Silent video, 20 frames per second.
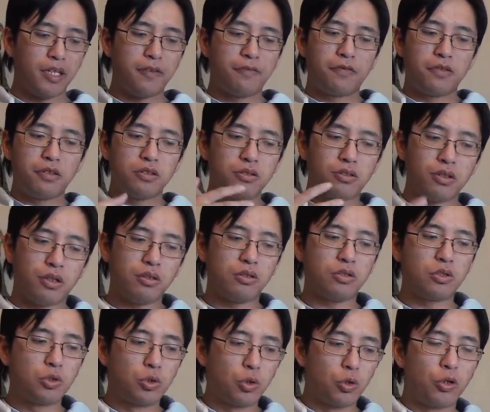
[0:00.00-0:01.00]
if you
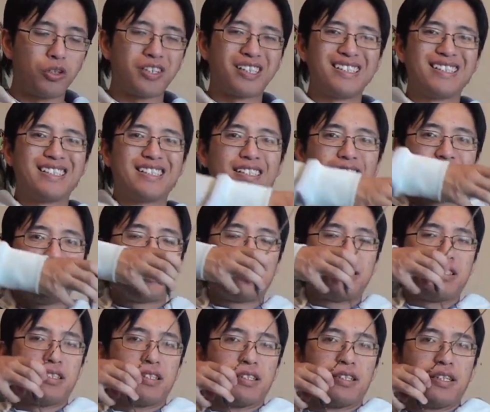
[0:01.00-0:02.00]
don't draw
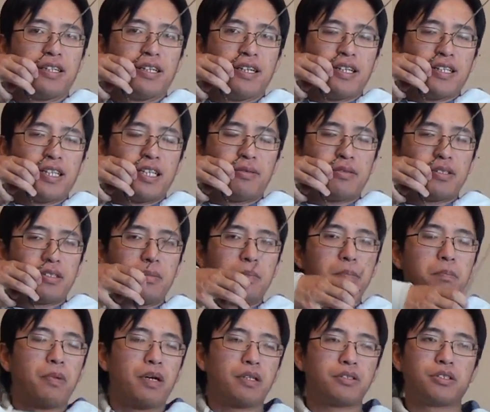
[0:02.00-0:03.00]
consistently, there is a
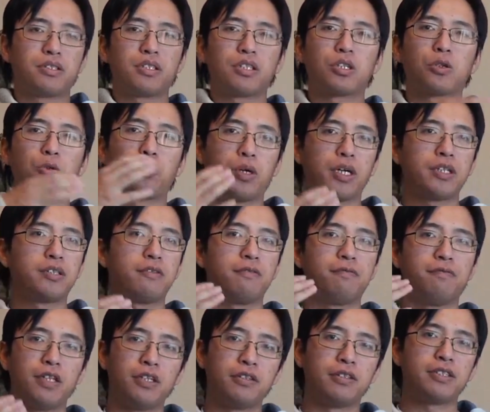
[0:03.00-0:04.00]
much greater
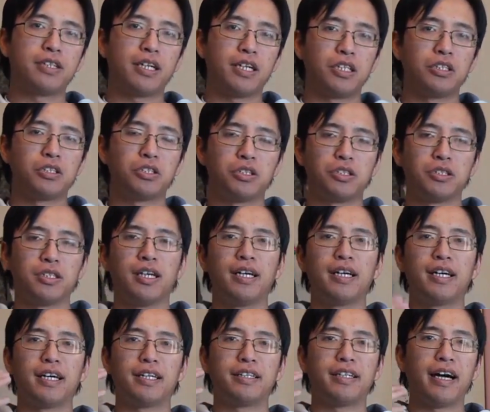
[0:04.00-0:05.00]
variation
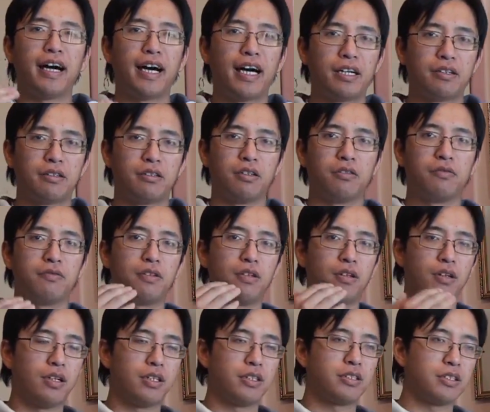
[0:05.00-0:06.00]
in arrow
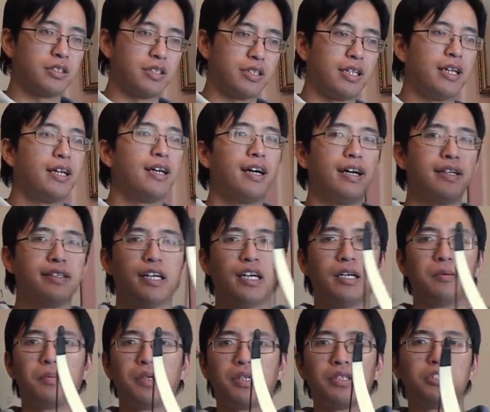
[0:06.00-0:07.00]
velocity, and
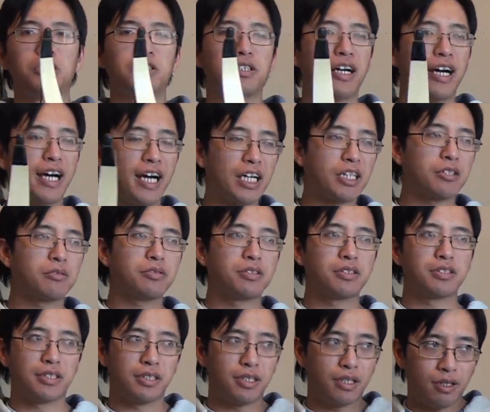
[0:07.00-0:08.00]
that means your
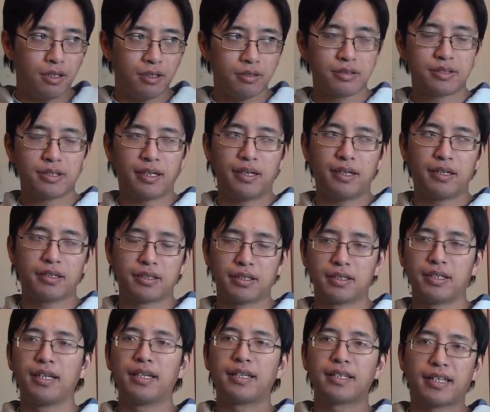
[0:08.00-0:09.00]
accuracy on
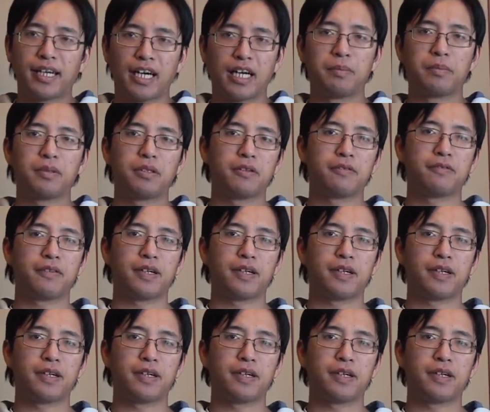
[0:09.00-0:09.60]
target can be